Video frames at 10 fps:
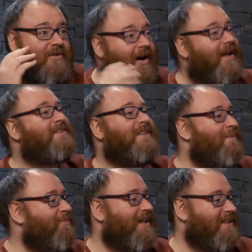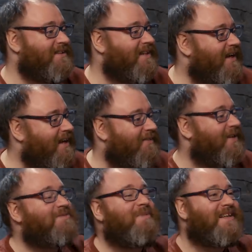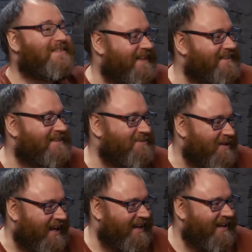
I accept this. Yeah. This makes sense to me.